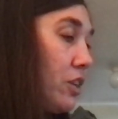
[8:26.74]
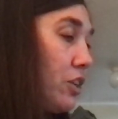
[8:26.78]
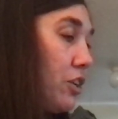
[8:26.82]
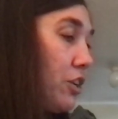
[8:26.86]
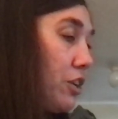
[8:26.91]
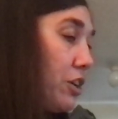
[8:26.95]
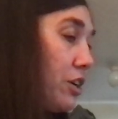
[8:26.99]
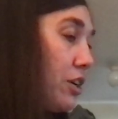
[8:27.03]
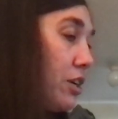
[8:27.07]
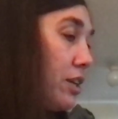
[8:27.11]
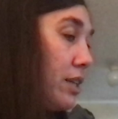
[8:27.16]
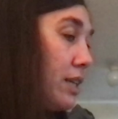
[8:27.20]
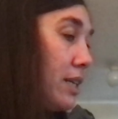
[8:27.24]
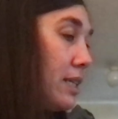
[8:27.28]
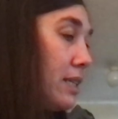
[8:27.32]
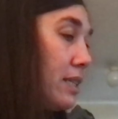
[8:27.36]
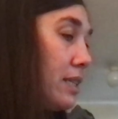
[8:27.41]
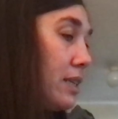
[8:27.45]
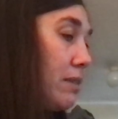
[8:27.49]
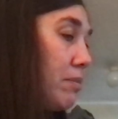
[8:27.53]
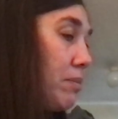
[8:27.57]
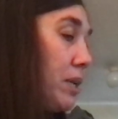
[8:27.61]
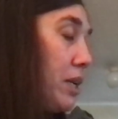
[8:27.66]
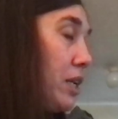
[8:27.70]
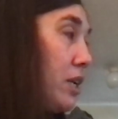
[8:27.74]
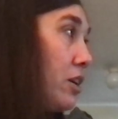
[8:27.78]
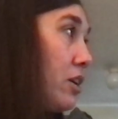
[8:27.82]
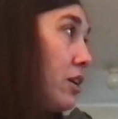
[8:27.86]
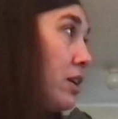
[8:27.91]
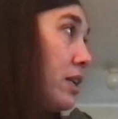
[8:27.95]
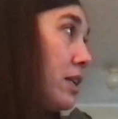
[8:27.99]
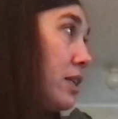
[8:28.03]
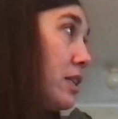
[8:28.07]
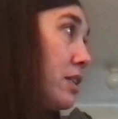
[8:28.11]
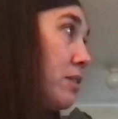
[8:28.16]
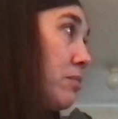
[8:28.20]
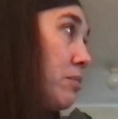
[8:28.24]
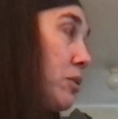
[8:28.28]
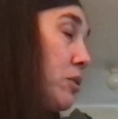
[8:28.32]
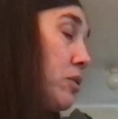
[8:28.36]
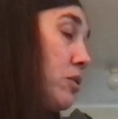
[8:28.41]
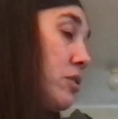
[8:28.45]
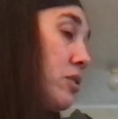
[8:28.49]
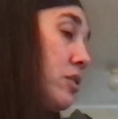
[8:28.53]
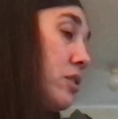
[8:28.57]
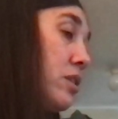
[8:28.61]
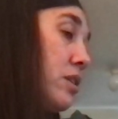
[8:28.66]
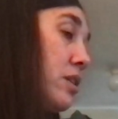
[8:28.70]
Curly, said Peter in his
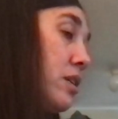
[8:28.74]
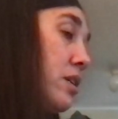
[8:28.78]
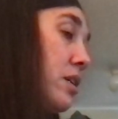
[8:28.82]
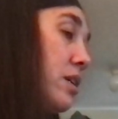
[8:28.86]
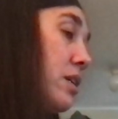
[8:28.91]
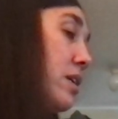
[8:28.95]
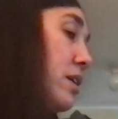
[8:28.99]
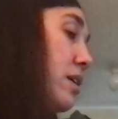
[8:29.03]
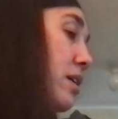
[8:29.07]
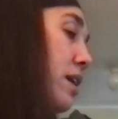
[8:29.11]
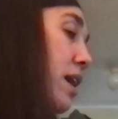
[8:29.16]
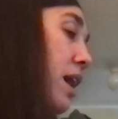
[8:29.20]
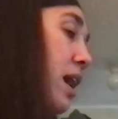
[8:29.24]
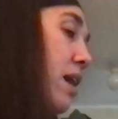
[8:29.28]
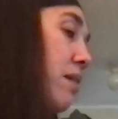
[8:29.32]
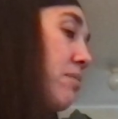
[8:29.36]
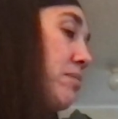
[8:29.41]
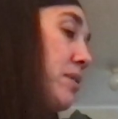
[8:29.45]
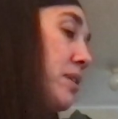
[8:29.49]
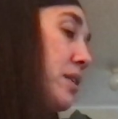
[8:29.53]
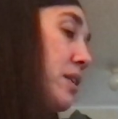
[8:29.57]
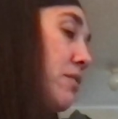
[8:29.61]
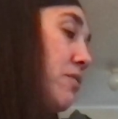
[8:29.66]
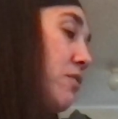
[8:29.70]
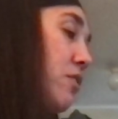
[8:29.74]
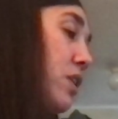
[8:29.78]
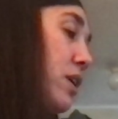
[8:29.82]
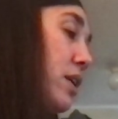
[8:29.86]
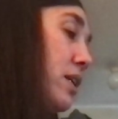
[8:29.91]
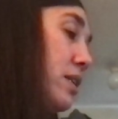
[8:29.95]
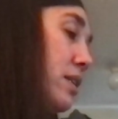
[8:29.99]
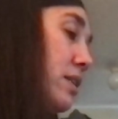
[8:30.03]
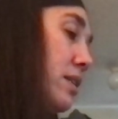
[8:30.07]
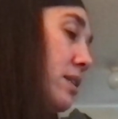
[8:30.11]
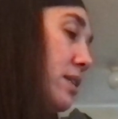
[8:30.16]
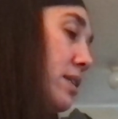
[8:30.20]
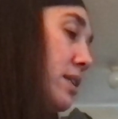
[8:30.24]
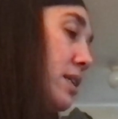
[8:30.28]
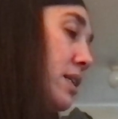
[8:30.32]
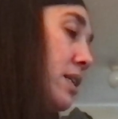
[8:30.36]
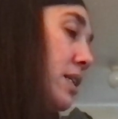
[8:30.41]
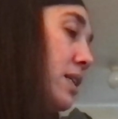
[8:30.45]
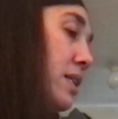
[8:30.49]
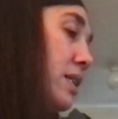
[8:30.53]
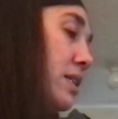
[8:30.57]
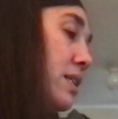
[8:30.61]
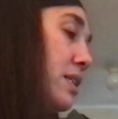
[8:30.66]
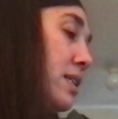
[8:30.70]
most captainy voice.
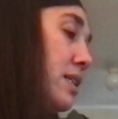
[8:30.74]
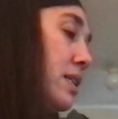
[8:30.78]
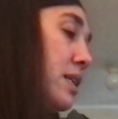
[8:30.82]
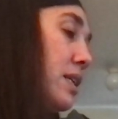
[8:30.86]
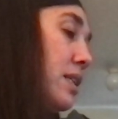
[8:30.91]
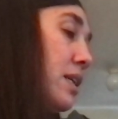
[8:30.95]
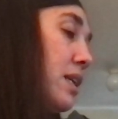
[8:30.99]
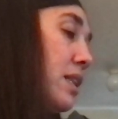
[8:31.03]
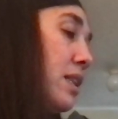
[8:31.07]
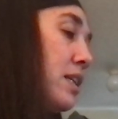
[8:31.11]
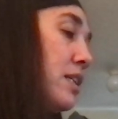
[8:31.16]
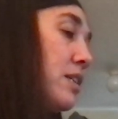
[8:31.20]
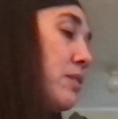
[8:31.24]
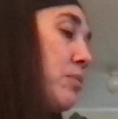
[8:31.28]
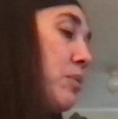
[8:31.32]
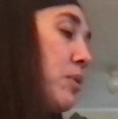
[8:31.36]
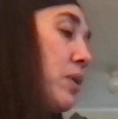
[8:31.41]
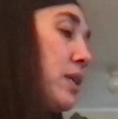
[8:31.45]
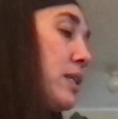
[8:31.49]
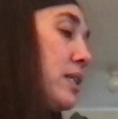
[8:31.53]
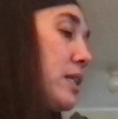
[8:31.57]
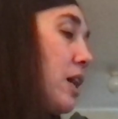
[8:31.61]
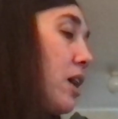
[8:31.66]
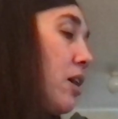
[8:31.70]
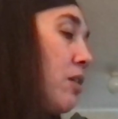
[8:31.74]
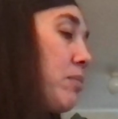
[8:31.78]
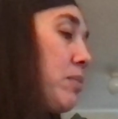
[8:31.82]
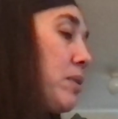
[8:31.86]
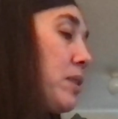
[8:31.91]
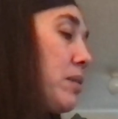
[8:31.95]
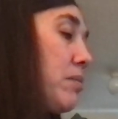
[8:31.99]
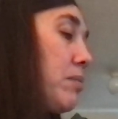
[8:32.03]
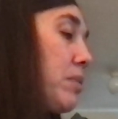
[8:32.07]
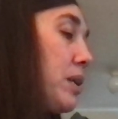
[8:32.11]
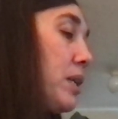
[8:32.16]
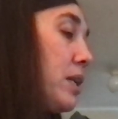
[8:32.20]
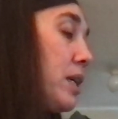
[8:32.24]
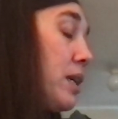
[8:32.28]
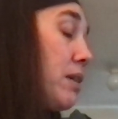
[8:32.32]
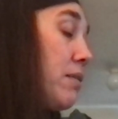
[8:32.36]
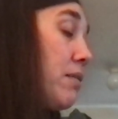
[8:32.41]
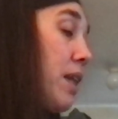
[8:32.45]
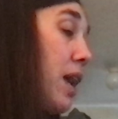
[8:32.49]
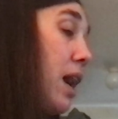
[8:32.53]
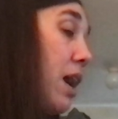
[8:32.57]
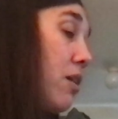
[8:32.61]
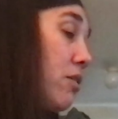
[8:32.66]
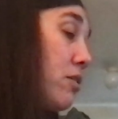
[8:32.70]
See that these boys help in the building of
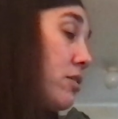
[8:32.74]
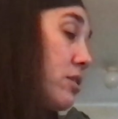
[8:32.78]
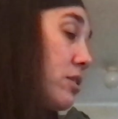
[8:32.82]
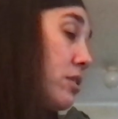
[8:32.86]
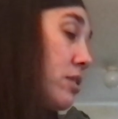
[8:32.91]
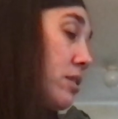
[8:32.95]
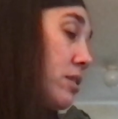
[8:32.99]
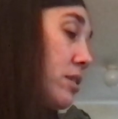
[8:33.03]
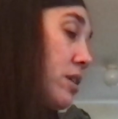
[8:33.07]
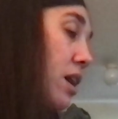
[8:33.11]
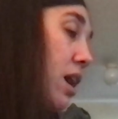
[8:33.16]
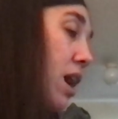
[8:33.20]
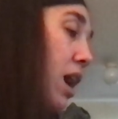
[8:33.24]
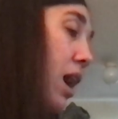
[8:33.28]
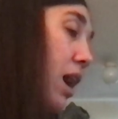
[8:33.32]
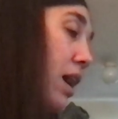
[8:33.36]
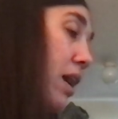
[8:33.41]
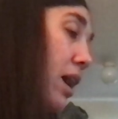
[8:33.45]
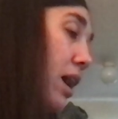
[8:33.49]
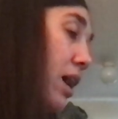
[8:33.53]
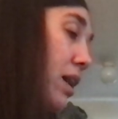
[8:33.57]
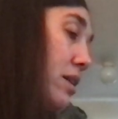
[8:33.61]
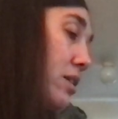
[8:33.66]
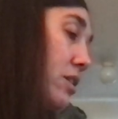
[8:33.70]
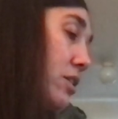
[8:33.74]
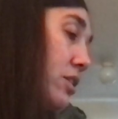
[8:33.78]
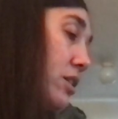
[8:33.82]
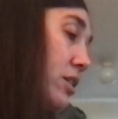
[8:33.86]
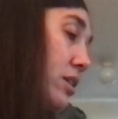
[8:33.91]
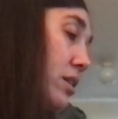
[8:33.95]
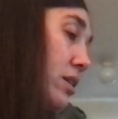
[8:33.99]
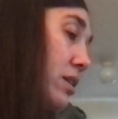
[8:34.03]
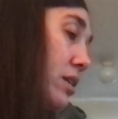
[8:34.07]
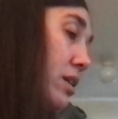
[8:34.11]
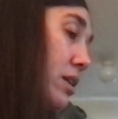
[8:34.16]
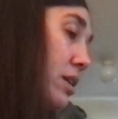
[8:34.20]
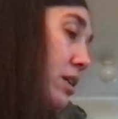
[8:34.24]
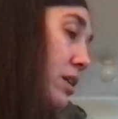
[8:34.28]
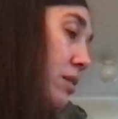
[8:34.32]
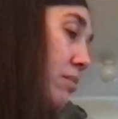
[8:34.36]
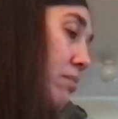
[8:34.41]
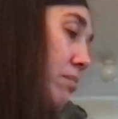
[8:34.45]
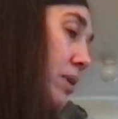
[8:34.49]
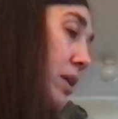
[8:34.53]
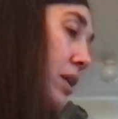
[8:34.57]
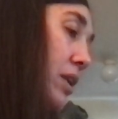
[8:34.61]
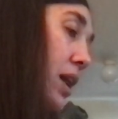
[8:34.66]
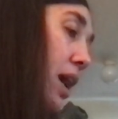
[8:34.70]
the house. Aye, aye, sir.
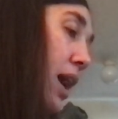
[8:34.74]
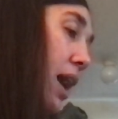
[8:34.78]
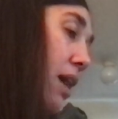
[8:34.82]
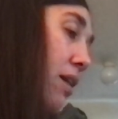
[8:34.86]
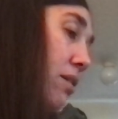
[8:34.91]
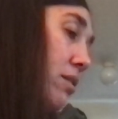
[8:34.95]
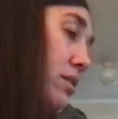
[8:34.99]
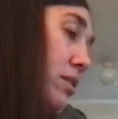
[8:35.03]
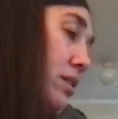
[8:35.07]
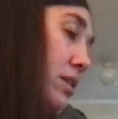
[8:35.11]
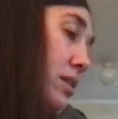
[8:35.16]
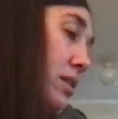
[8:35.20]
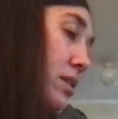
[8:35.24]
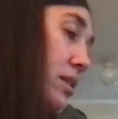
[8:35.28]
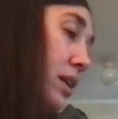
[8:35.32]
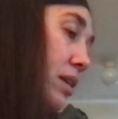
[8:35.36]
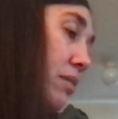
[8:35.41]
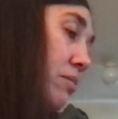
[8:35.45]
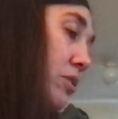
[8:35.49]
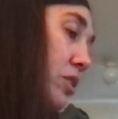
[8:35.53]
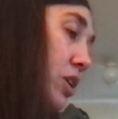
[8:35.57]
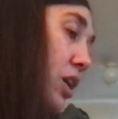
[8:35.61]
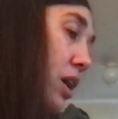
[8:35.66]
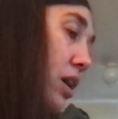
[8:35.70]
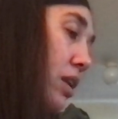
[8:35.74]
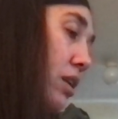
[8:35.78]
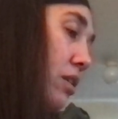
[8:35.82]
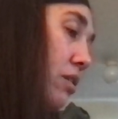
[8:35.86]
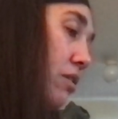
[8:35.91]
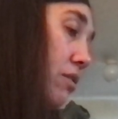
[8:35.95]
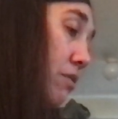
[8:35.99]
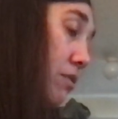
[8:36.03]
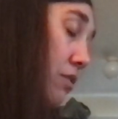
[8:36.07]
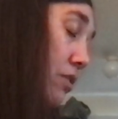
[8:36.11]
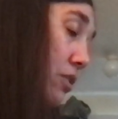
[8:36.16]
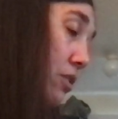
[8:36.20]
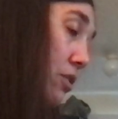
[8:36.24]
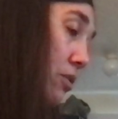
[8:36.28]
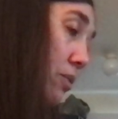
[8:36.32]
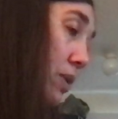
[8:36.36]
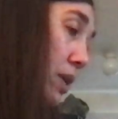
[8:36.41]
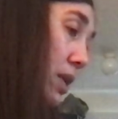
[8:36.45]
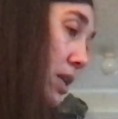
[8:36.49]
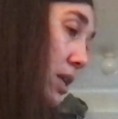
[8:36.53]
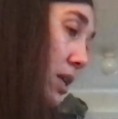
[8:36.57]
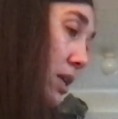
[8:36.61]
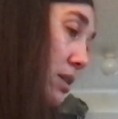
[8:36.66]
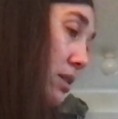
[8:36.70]
Build a house, exclaimed John. For the
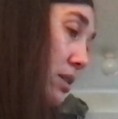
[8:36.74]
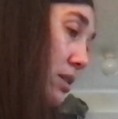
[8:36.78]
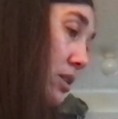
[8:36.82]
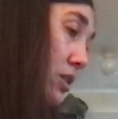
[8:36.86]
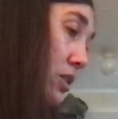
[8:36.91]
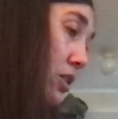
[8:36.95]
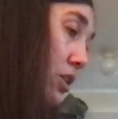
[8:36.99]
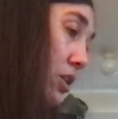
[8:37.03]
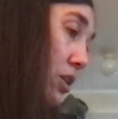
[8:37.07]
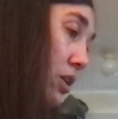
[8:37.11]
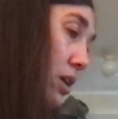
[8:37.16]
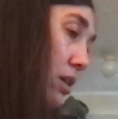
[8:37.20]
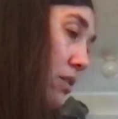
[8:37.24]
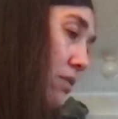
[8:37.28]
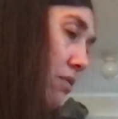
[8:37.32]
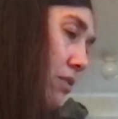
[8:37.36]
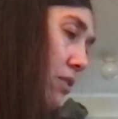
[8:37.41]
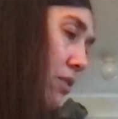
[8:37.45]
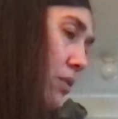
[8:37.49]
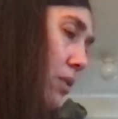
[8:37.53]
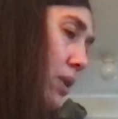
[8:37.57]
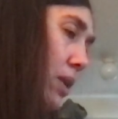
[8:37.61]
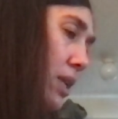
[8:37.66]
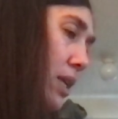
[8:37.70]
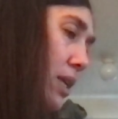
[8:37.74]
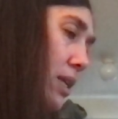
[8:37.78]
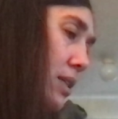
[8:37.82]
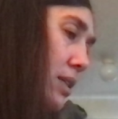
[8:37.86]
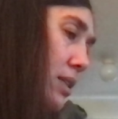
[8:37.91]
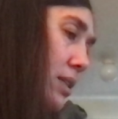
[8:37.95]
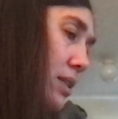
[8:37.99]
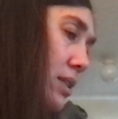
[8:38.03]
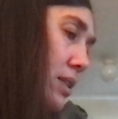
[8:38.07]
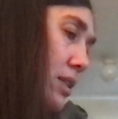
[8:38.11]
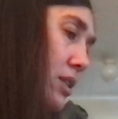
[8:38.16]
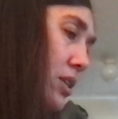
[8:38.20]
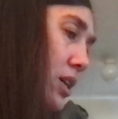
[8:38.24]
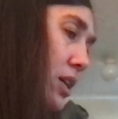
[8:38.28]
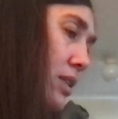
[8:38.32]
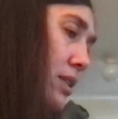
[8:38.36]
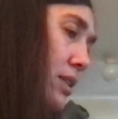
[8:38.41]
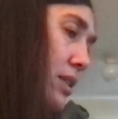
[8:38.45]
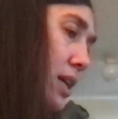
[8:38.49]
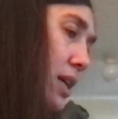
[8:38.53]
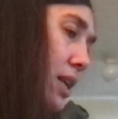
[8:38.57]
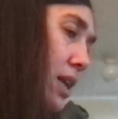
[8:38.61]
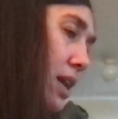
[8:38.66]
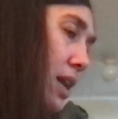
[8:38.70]
Wendy, said Curly. For Wendy, John
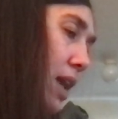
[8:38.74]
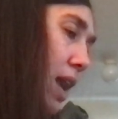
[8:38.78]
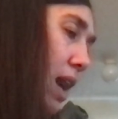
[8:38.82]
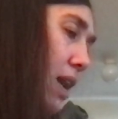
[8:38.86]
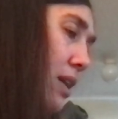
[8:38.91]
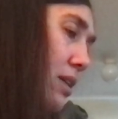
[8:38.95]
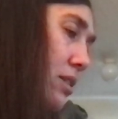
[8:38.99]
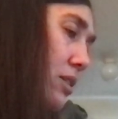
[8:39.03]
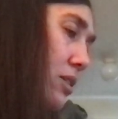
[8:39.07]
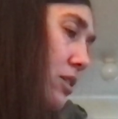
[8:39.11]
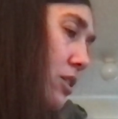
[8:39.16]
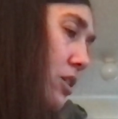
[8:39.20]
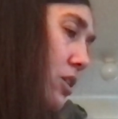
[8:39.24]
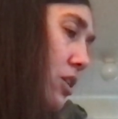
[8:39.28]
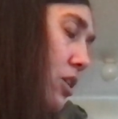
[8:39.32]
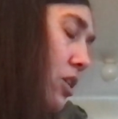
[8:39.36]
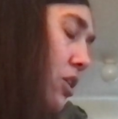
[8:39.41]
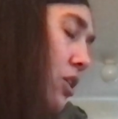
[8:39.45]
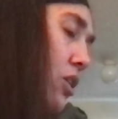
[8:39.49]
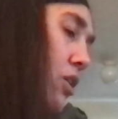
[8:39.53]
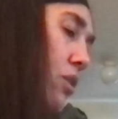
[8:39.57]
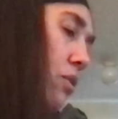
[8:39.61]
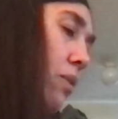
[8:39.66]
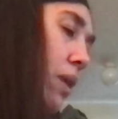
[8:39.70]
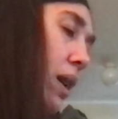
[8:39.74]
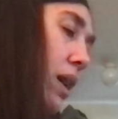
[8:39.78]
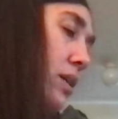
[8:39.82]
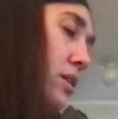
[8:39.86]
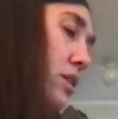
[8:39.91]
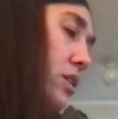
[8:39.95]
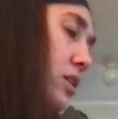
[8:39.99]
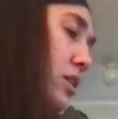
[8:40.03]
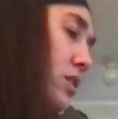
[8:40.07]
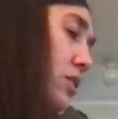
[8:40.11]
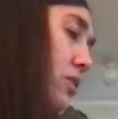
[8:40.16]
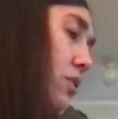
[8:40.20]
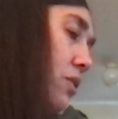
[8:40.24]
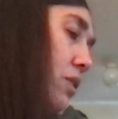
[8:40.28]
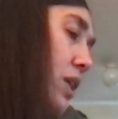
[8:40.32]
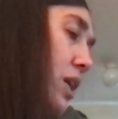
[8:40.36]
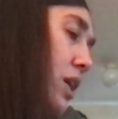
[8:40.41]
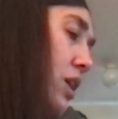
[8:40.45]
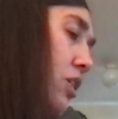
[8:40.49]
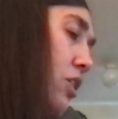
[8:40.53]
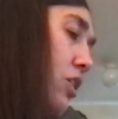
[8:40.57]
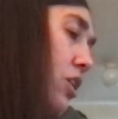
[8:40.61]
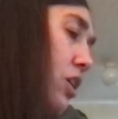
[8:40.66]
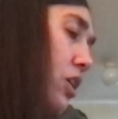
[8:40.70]
said, aghast. Why, she is only
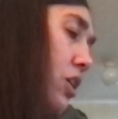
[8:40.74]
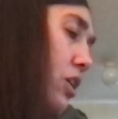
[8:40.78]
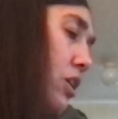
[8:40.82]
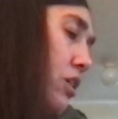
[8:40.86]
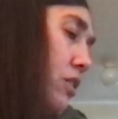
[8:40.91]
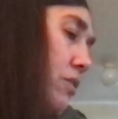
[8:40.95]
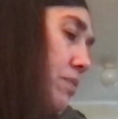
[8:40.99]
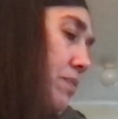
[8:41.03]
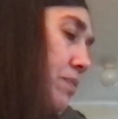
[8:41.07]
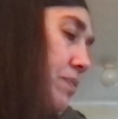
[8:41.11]
a girl.